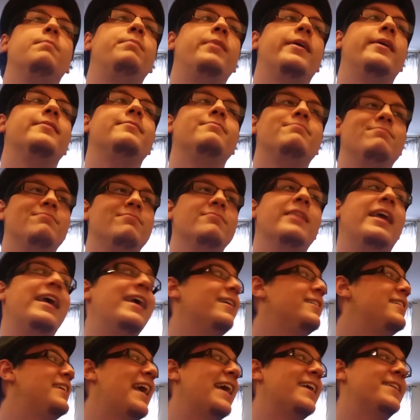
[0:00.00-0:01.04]
But
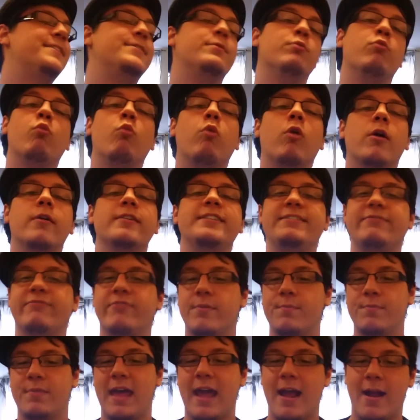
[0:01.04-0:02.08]
it gets worse
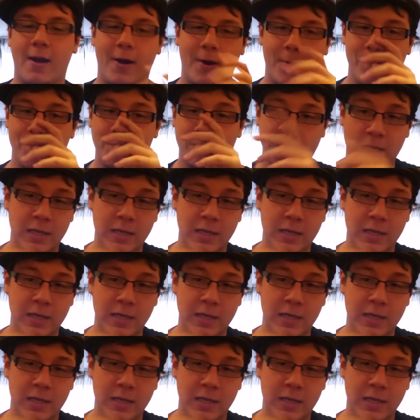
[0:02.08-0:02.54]
from there.